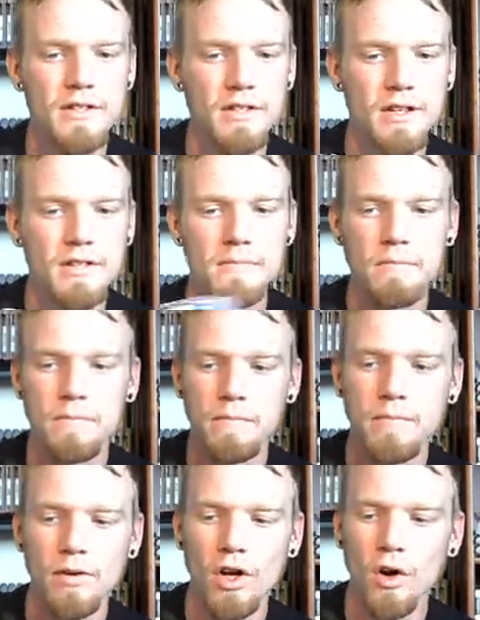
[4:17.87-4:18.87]
It's
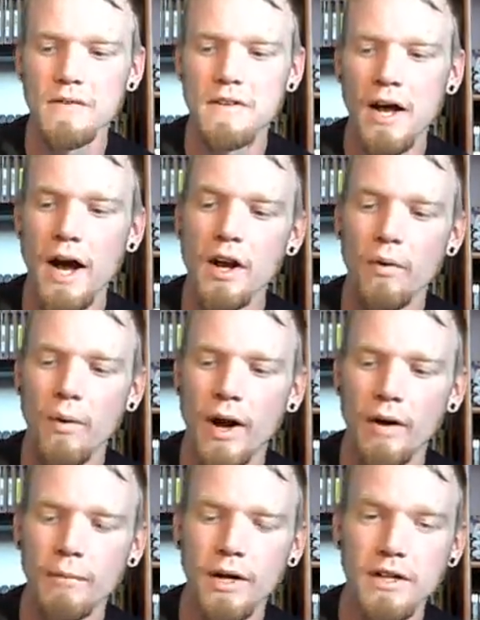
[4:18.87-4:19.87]
you know, it's kind of
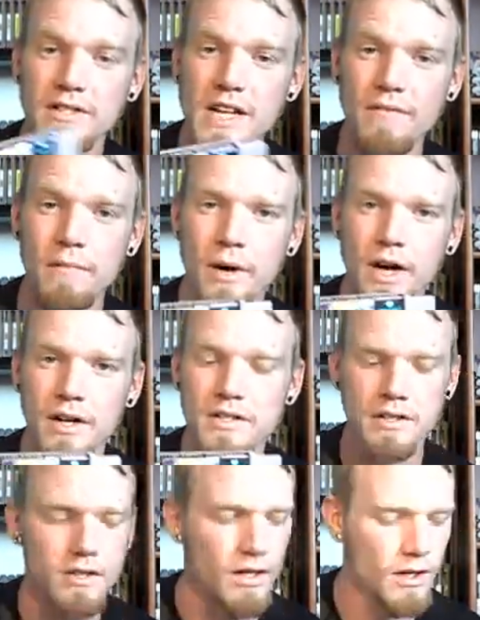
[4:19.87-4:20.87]
rare, but $7,
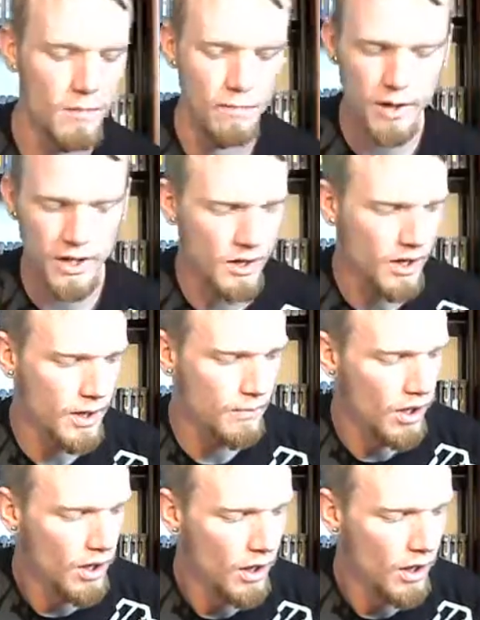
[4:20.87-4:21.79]
picked it up.